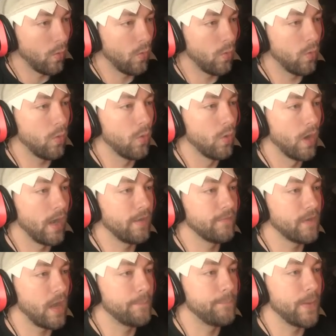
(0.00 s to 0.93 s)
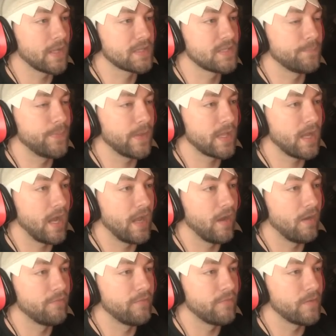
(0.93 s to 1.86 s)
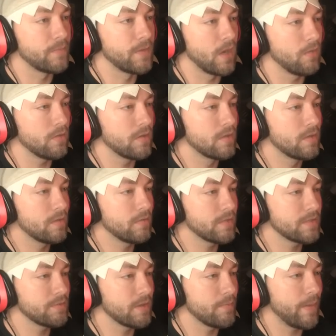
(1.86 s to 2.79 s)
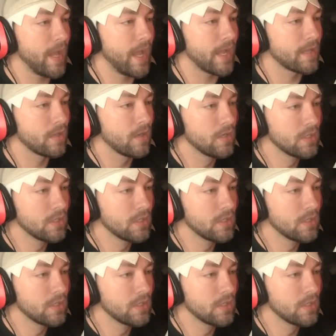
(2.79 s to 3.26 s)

ooh, I picked the big guy off of him. Nope, no, he went back.